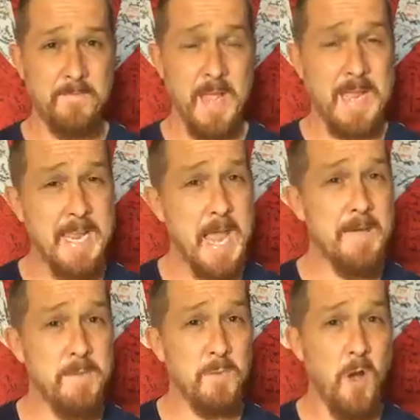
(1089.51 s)
I can't
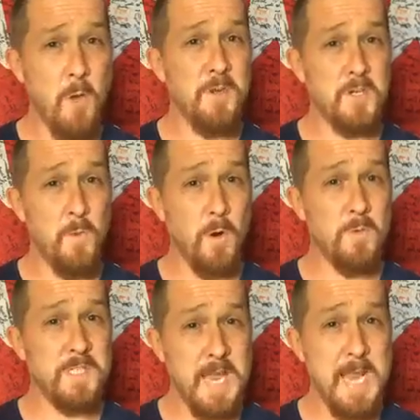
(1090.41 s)
have him call me tomorrow
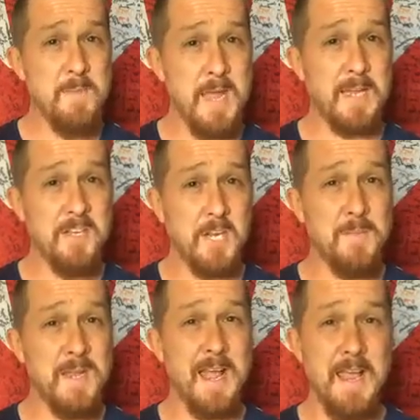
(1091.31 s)
and say, hey, man, can you
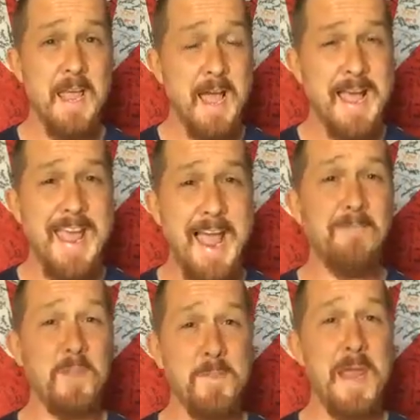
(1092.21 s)
come in? I
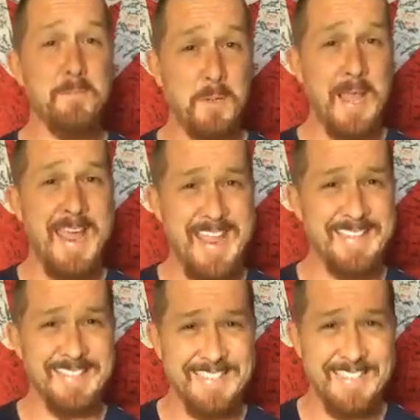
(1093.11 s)
have to make
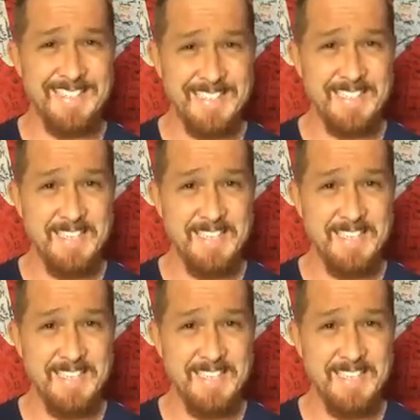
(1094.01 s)
plans.